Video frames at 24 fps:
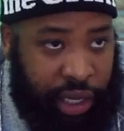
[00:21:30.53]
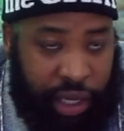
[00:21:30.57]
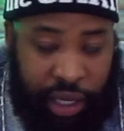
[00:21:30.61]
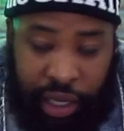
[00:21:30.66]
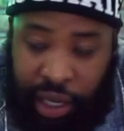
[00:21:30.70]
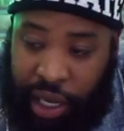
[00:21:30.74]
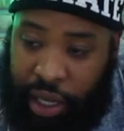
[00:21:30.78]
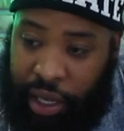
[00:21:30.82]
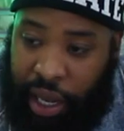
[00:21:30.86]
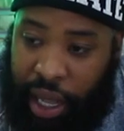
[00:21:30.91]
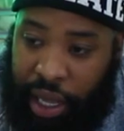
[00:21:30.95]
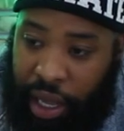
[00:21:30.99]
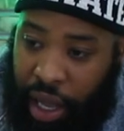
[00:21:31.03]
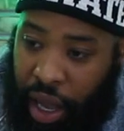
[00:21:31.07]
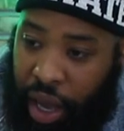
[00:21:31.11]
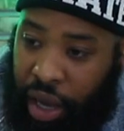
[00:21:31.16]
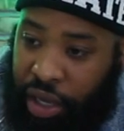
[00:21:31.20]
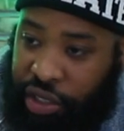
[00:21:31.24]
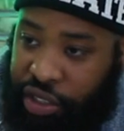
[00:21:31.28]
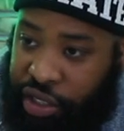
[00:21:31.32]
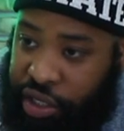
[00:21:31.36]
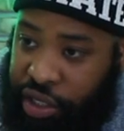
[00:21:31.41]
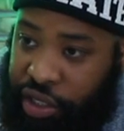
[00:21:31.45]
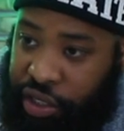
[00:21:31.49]
and they like
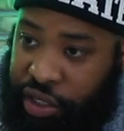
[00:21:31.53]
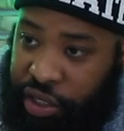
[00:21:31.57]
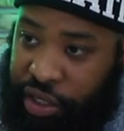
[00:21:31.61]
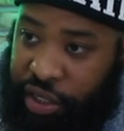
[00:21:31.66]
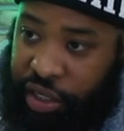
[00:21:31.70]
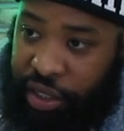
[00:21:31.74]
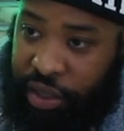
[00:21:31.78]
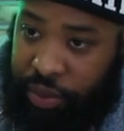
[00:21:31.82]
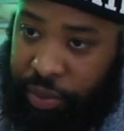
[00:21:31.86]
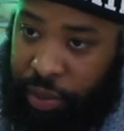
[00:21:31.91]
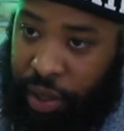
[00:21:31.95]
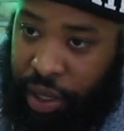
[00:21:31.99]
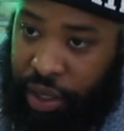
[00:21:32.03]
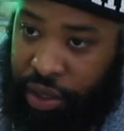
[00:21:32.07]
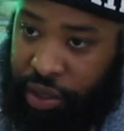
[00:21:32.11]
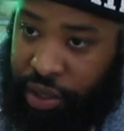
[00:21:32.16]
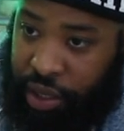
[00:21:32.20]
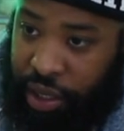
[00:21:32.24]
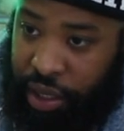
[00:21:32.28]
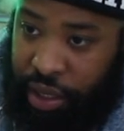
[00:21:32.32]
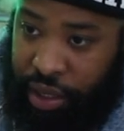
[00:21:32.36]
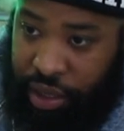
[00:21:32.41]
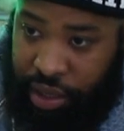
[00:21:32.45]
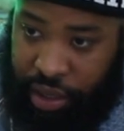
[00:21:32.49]
our shit just as
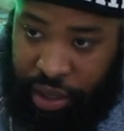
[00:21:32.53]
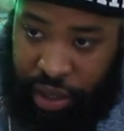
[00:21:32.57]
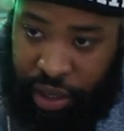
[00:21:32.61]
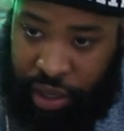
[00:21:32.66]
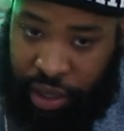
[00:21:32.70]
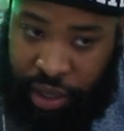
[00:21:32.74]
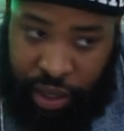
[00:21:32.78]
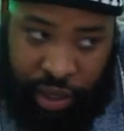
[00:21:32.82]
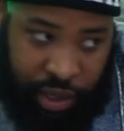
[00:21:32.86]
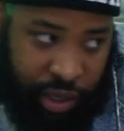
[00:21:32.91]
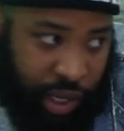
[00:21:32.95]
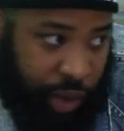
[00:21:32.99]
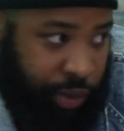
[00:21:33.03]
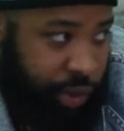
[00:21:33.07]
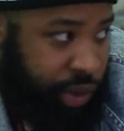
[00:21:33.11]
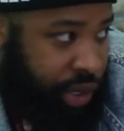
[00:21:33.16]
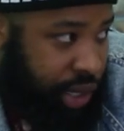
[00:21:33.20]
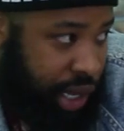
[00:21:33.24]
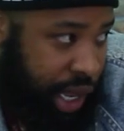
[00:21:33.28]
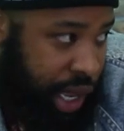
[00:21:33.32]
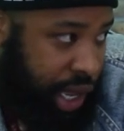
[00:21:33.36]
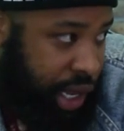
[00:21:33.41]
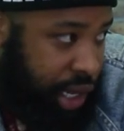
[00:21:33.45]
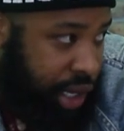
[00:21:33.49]
much as they
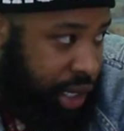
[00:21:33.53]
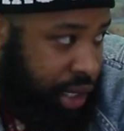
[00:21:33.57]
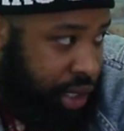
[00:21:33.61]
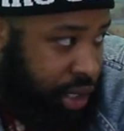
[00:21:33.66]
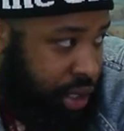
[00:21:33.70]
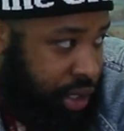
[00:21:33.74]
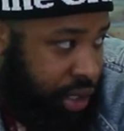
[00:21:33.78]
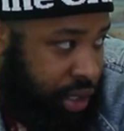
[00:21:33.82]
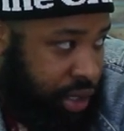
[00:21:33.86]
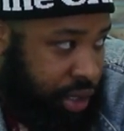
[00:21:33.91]
would like